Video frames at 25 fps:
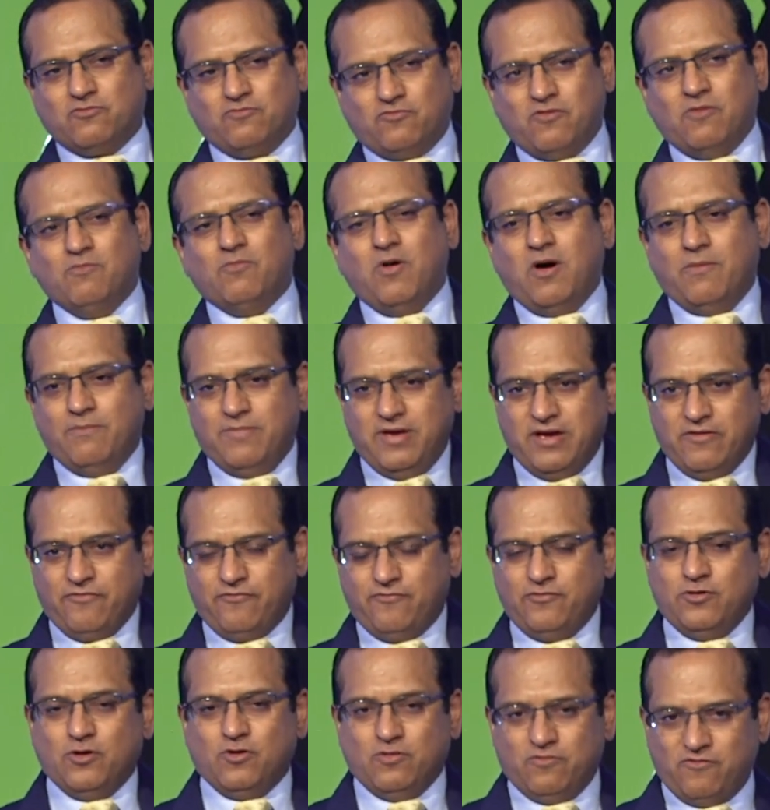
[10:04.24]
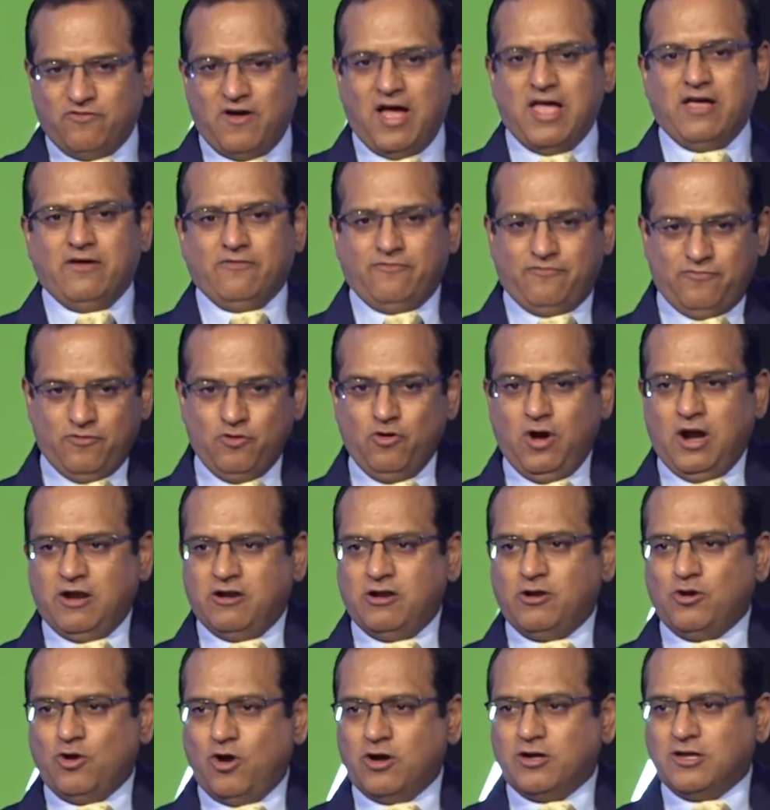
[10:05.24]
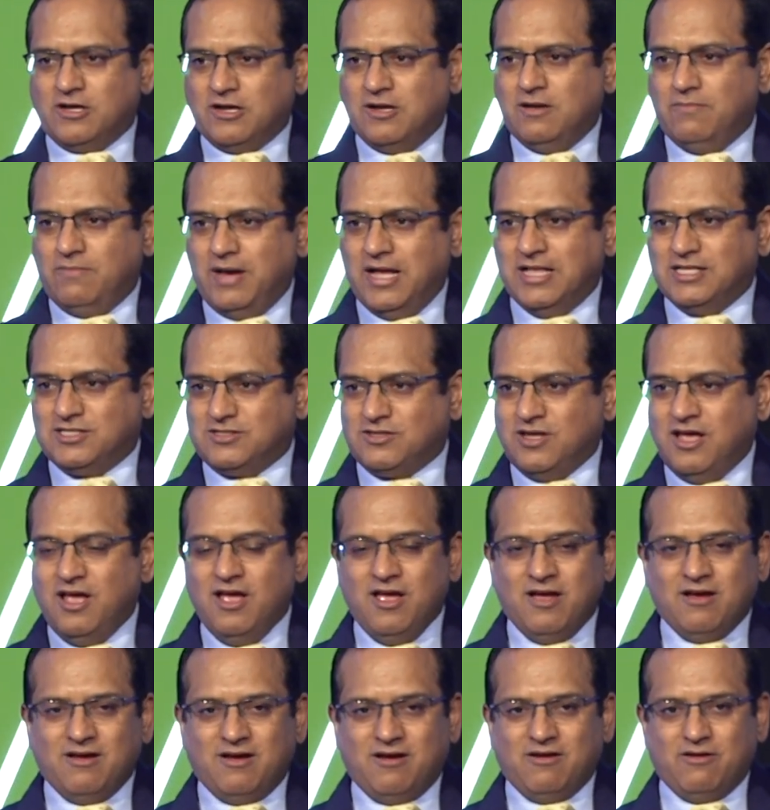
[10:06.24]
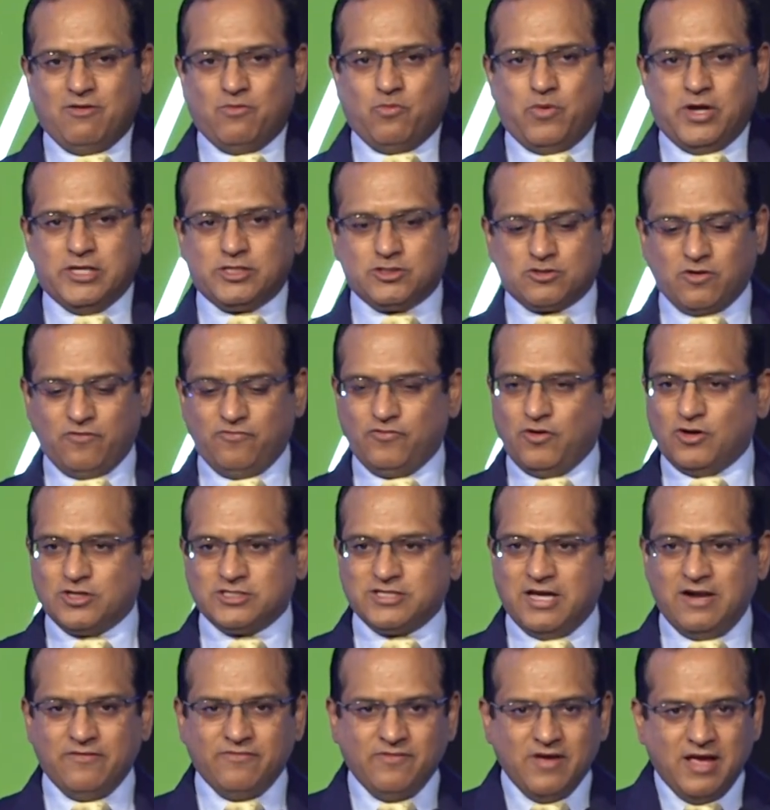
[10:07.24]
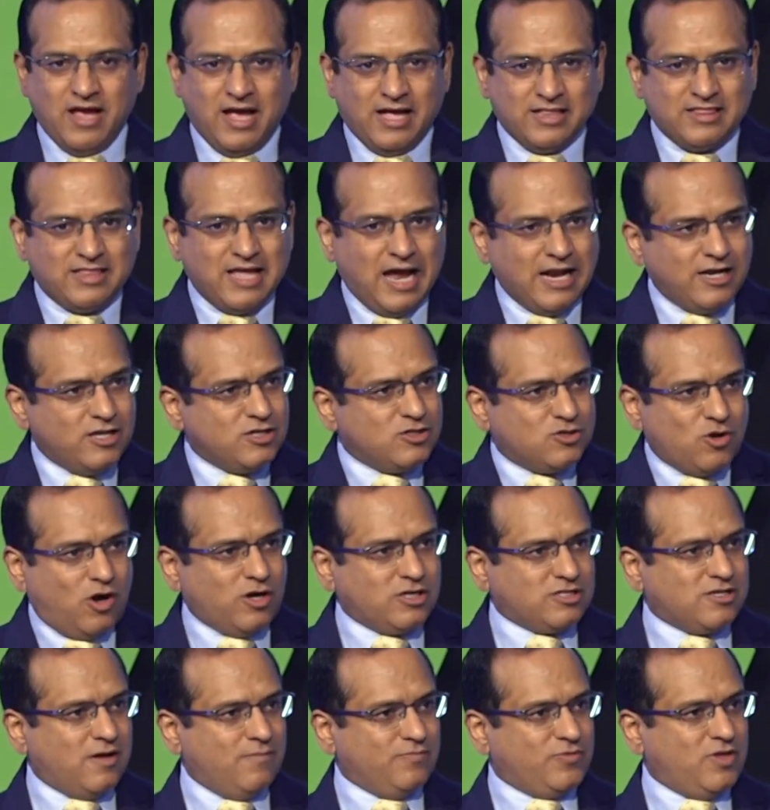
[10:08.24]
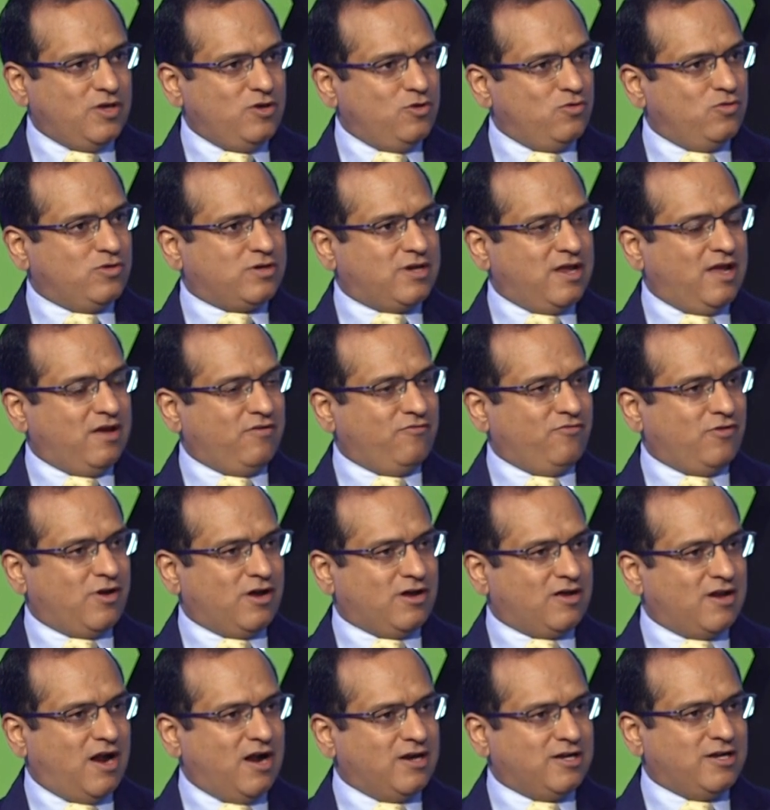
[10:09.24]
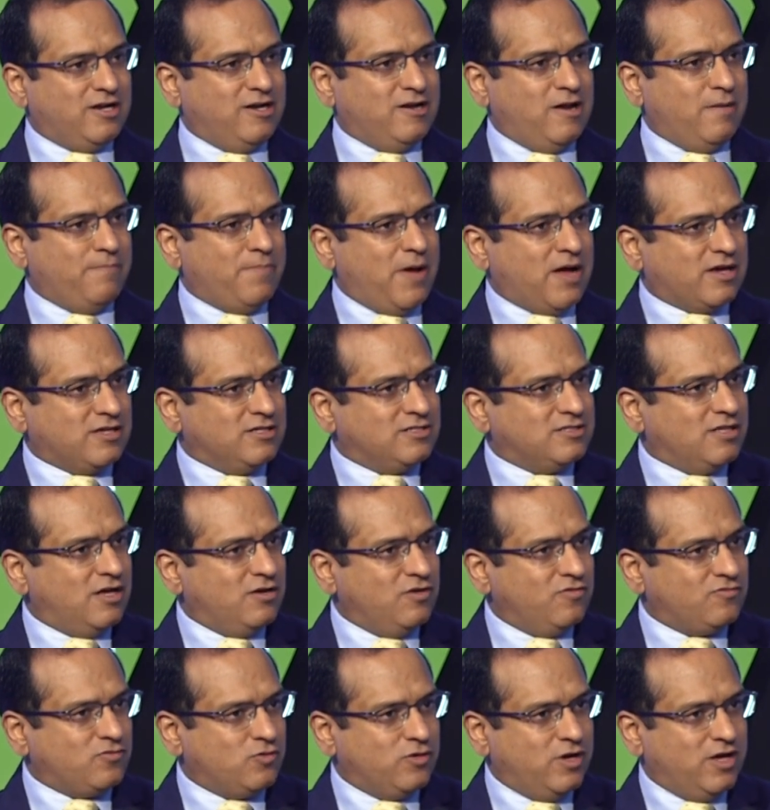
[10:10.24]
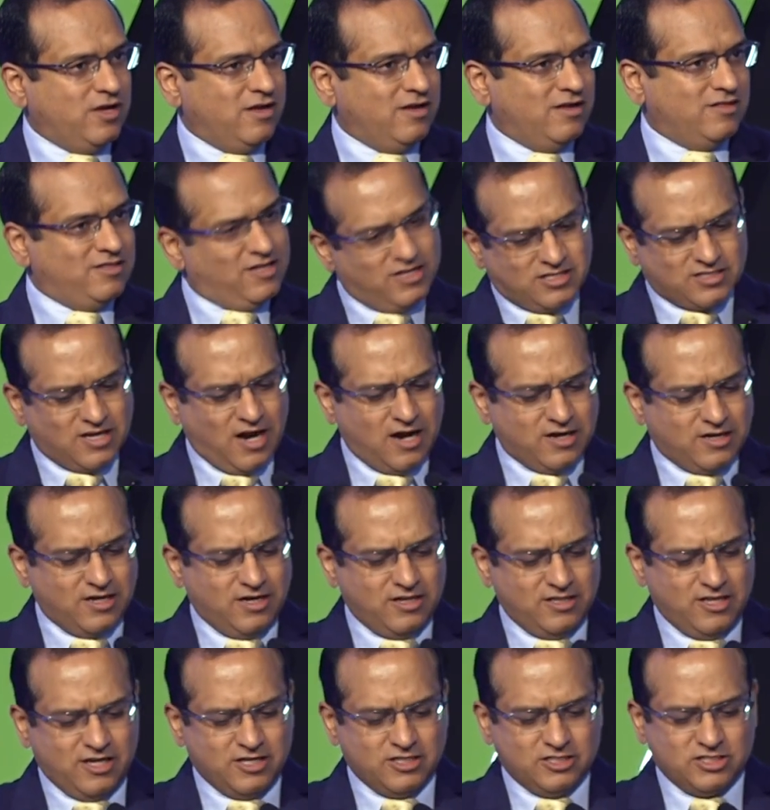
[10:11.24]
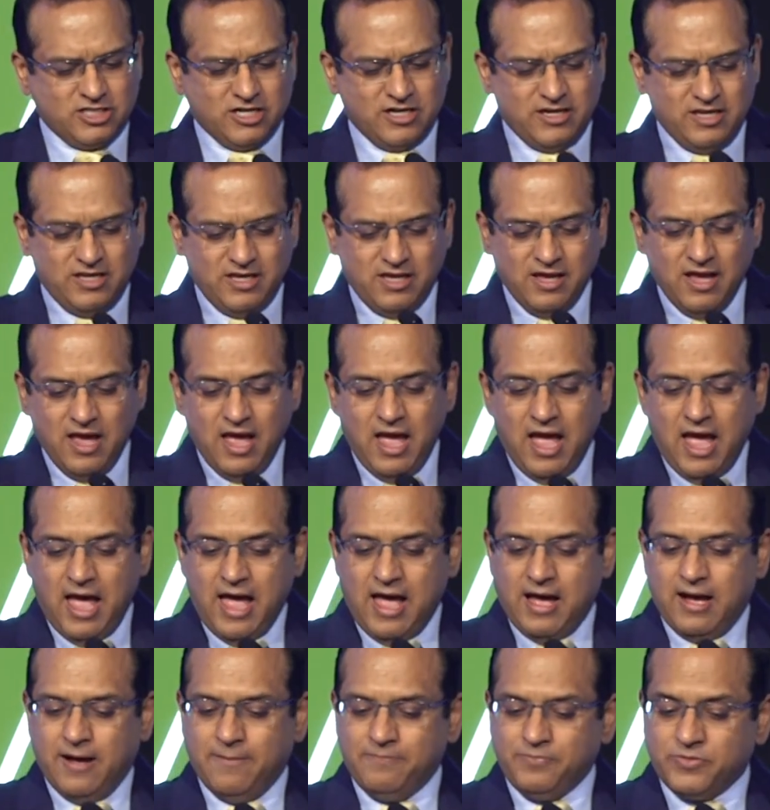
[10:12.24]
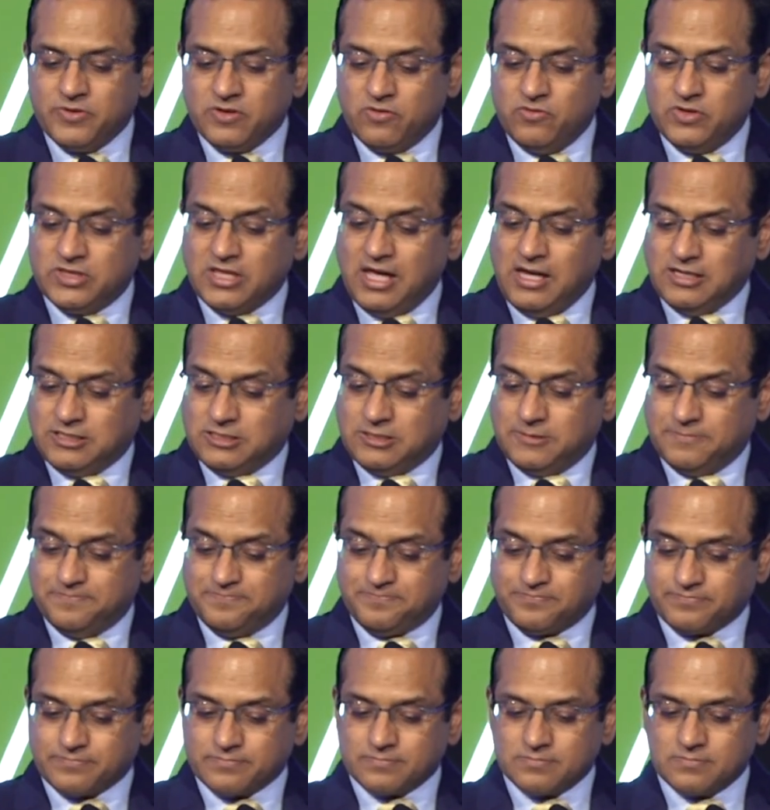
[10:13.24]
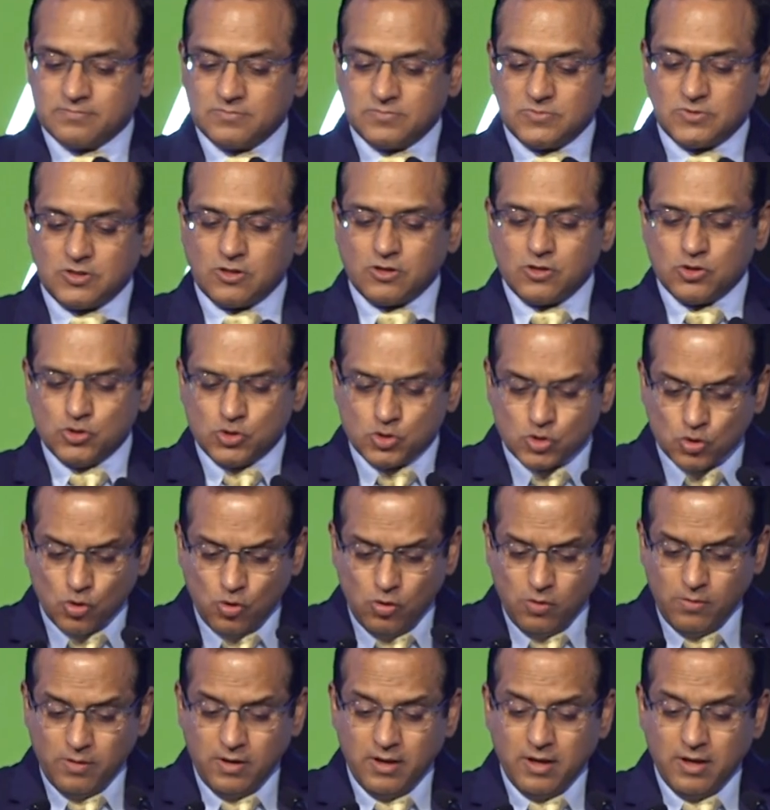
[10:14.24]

from Bombay, you know, five, a few hundred nautical miles uh, west of yourself, and that is not something you take for granted in a Pakistan of today. They started their journey um, with us. So,